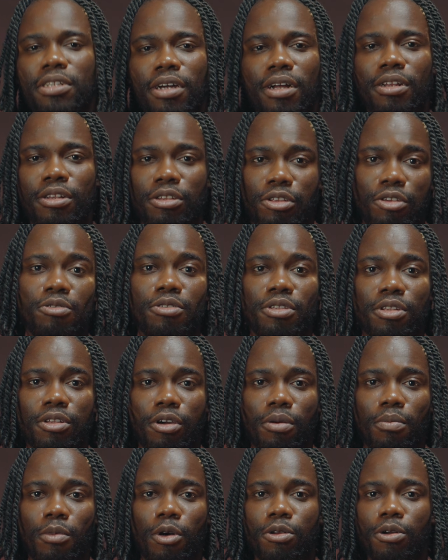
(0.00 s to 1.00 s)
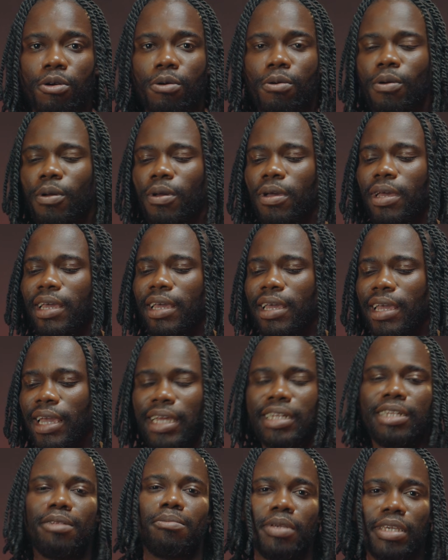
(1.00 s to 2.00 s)
started using the Komodo
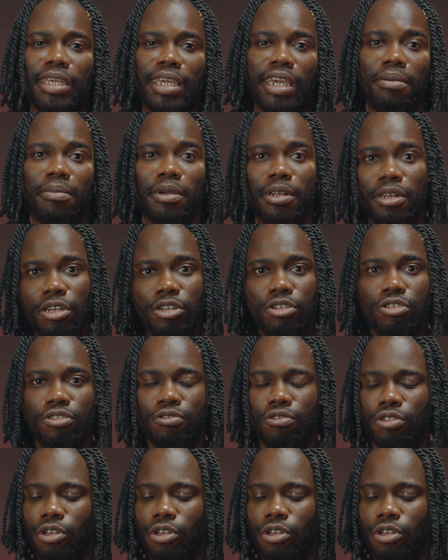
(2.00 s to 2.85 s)
and it became an issue.